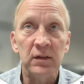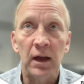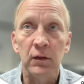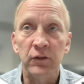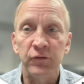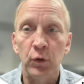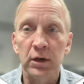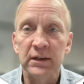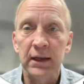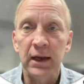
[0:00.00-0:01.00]
I look forward
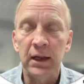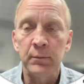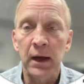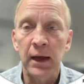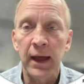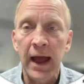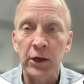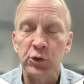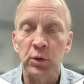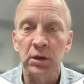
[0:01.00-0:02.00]
to getting my
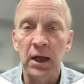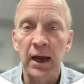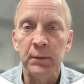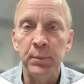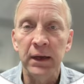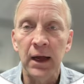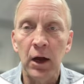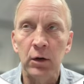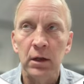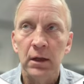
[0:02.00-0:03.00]
actual line bid out.